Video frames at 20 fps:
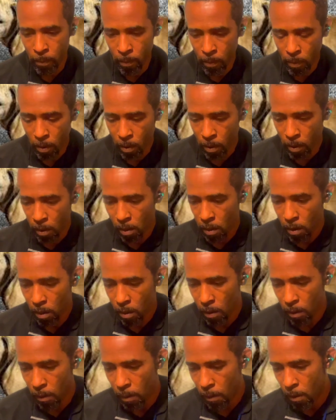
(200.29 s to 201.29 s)

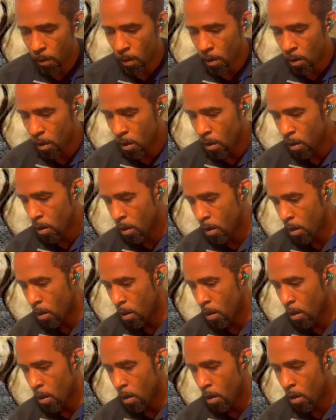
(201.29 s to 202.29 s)

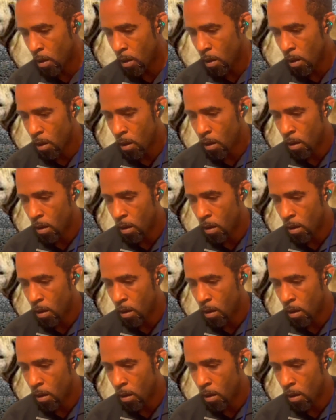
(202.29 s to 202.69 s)
Nothing is said.